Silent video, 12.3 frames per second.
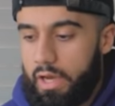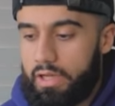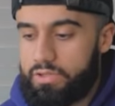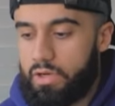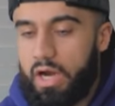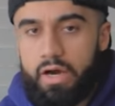
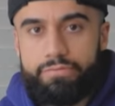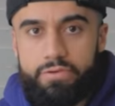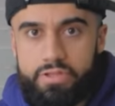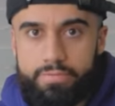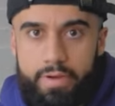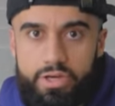And so after
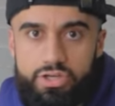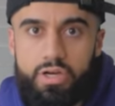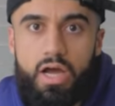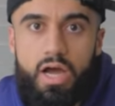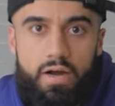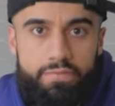you smash
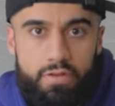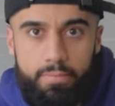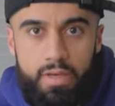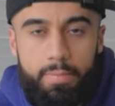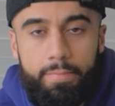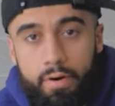and after the
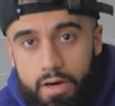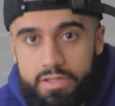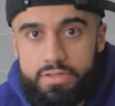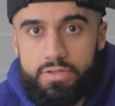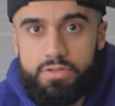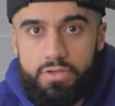meat
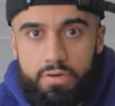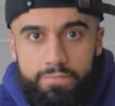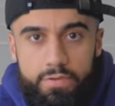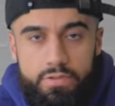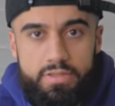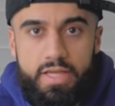binds to the
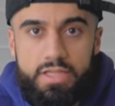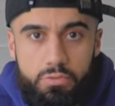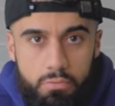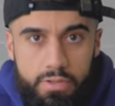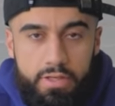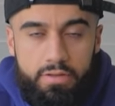surface, that's
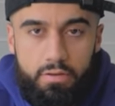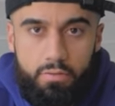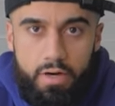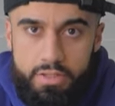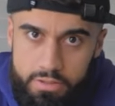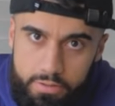where you get the
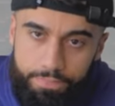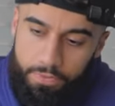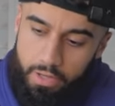crust.